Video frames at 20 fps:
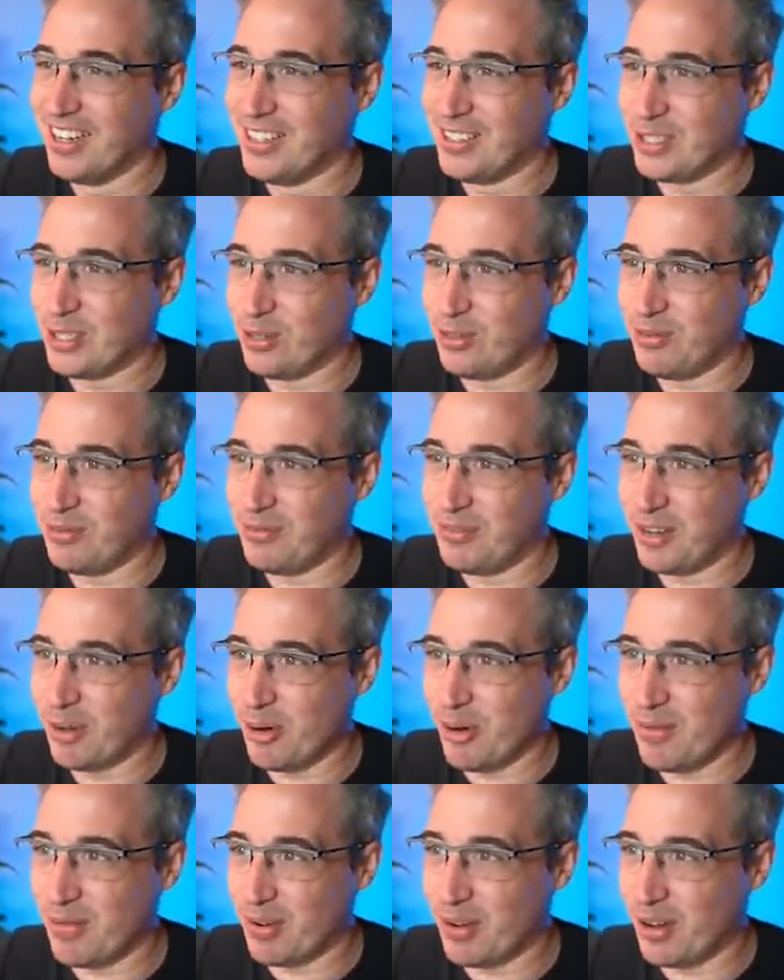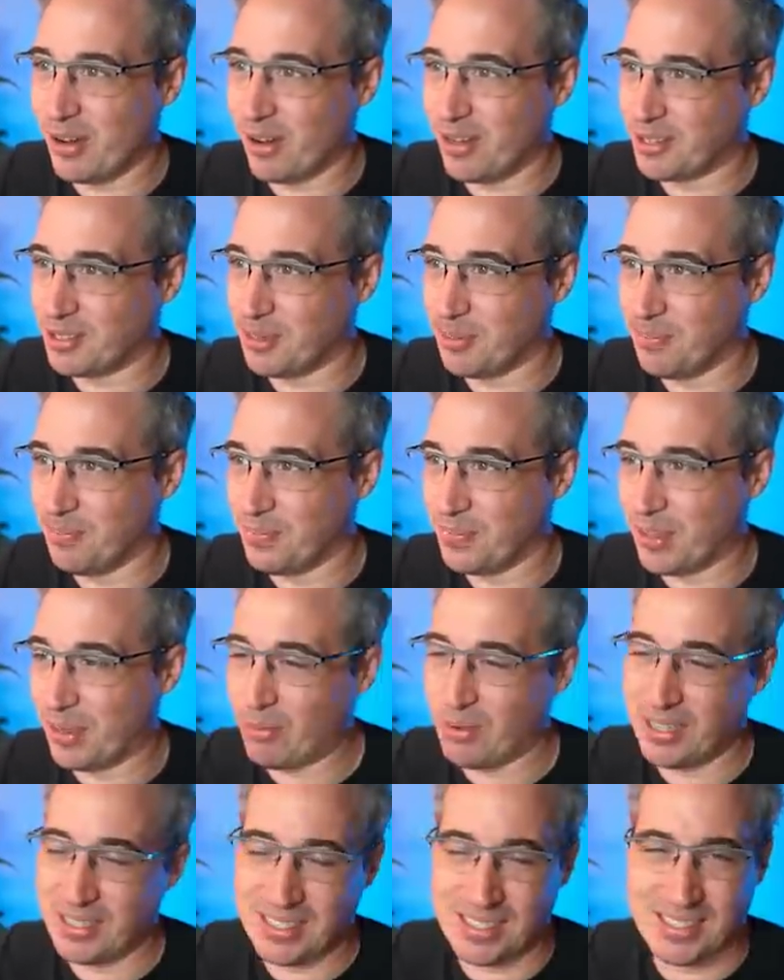So very very awesome. And
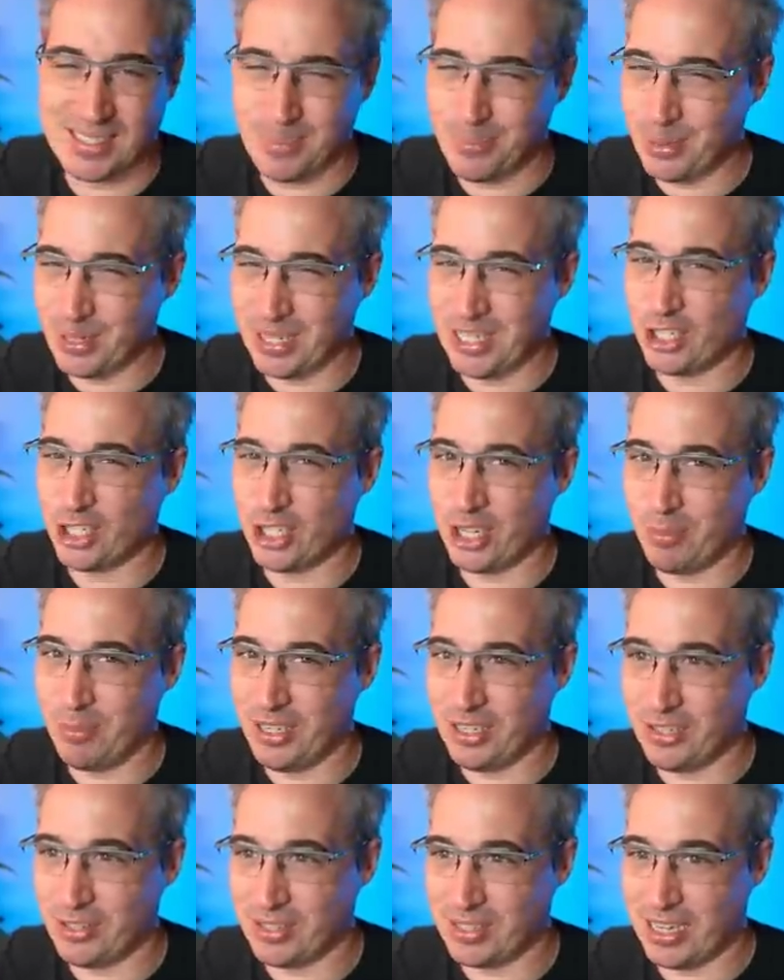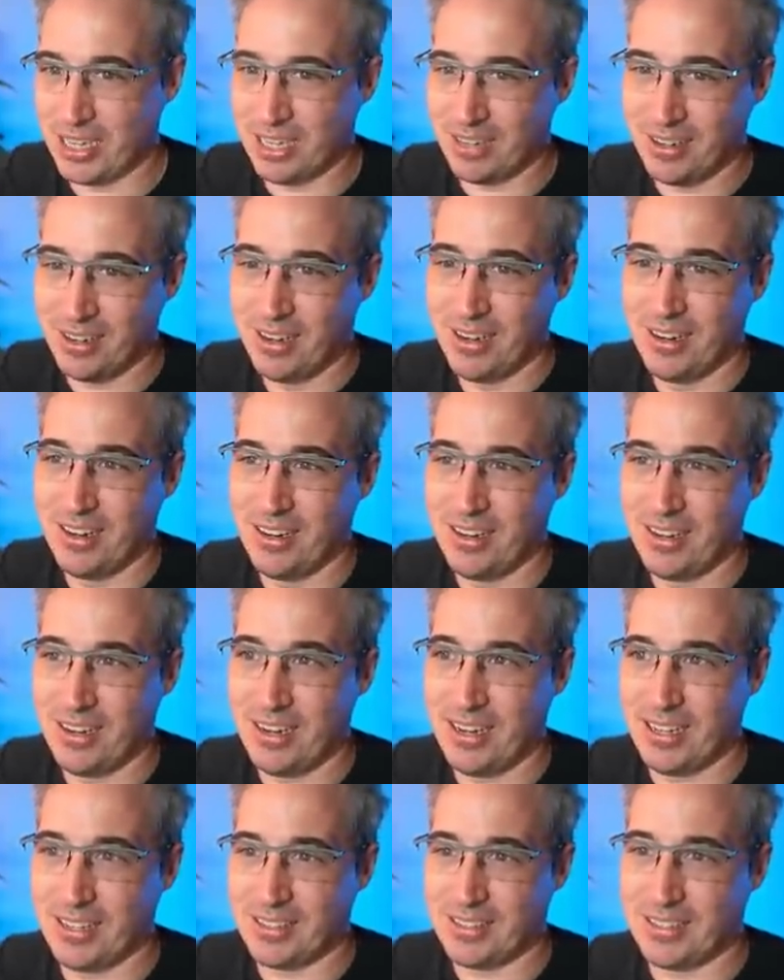when I say simple-ish, I mean just like
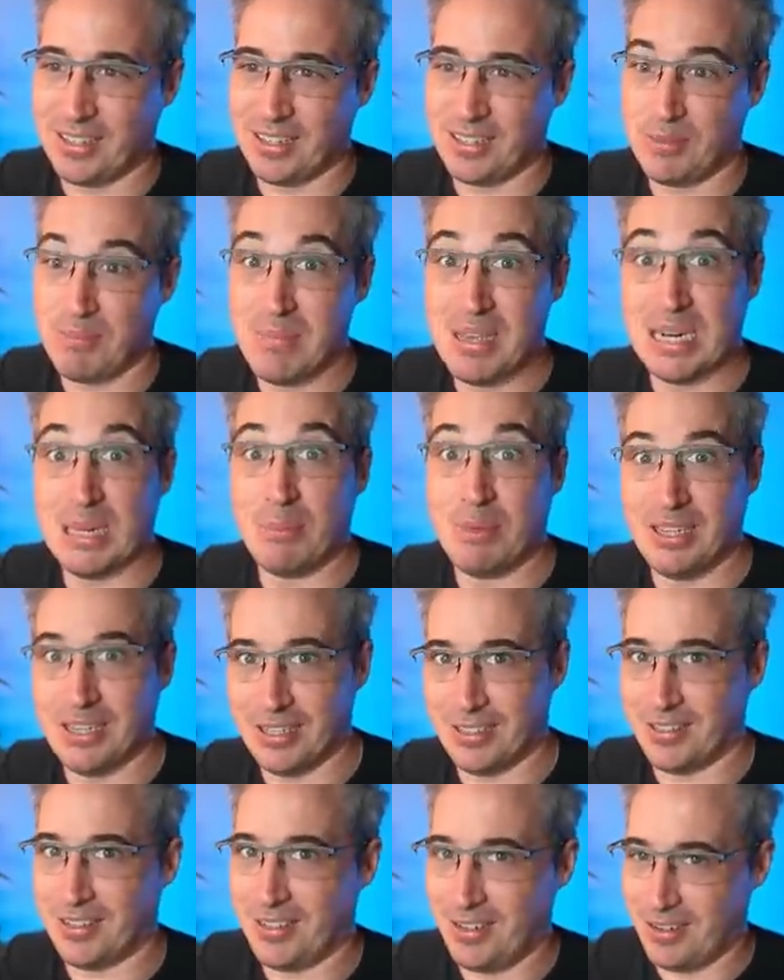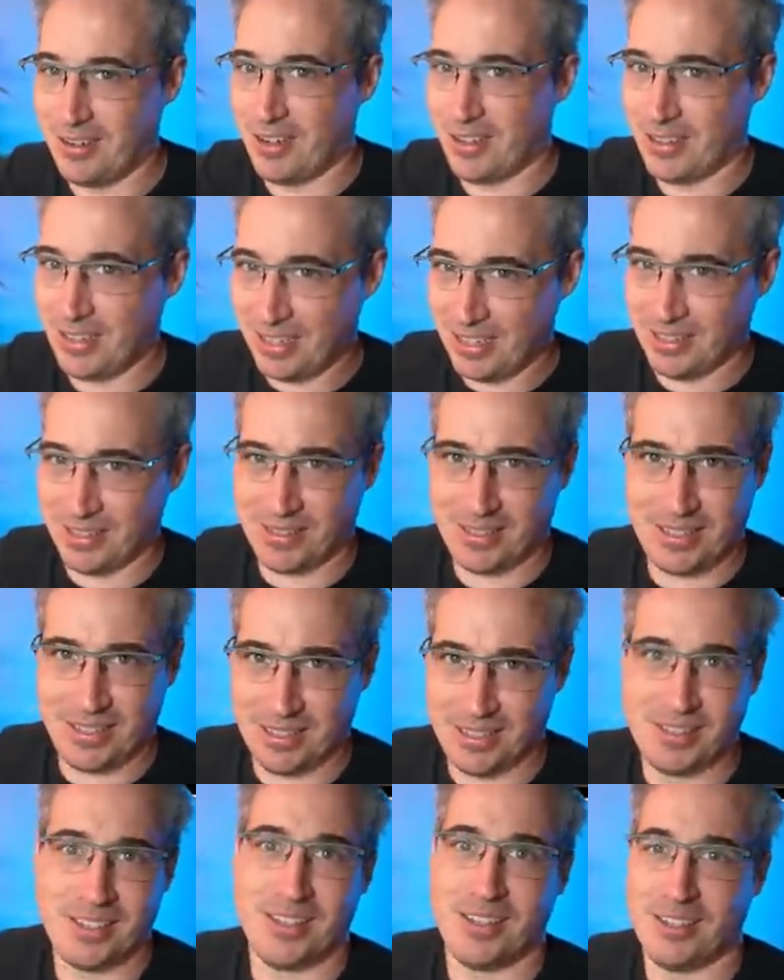it's it's minimalist, not that it's
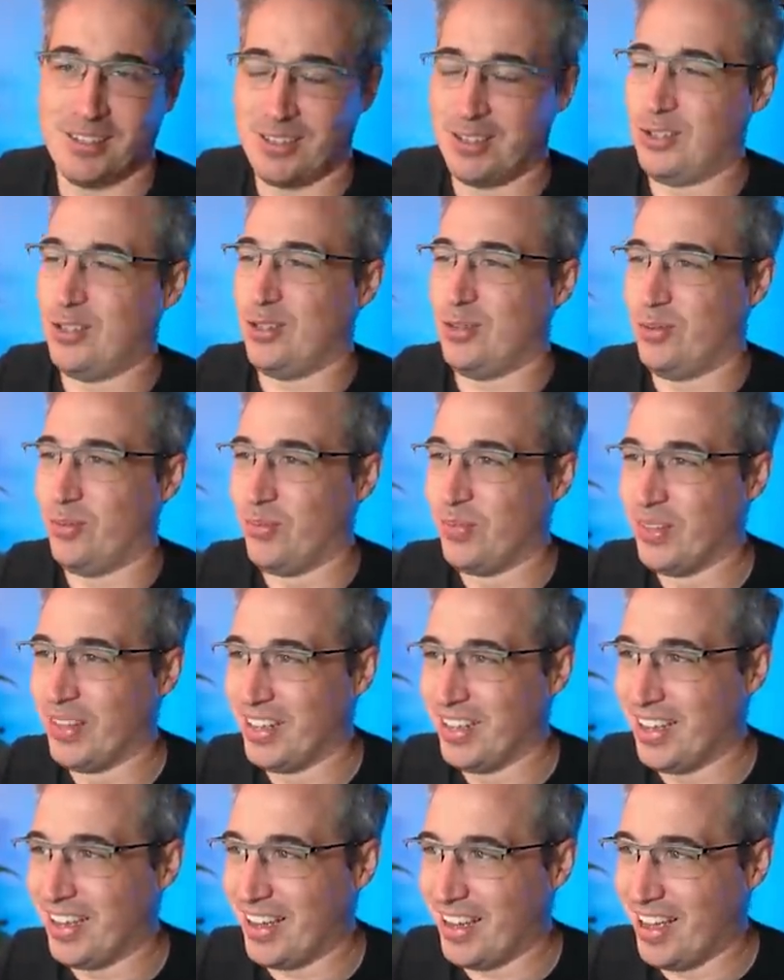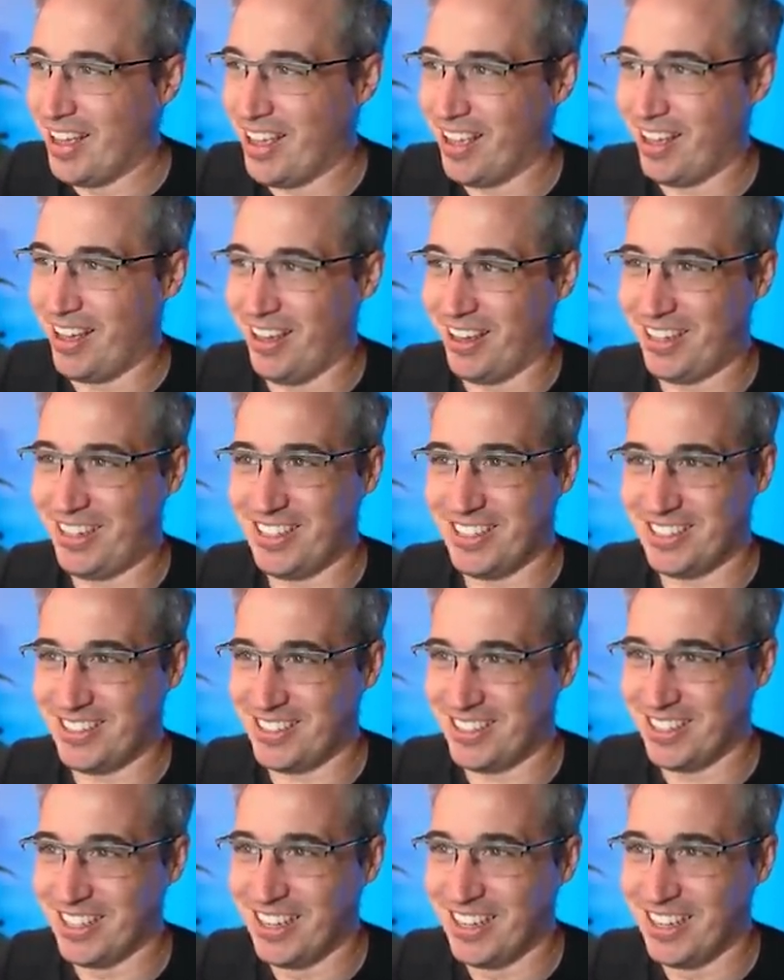easy to do, because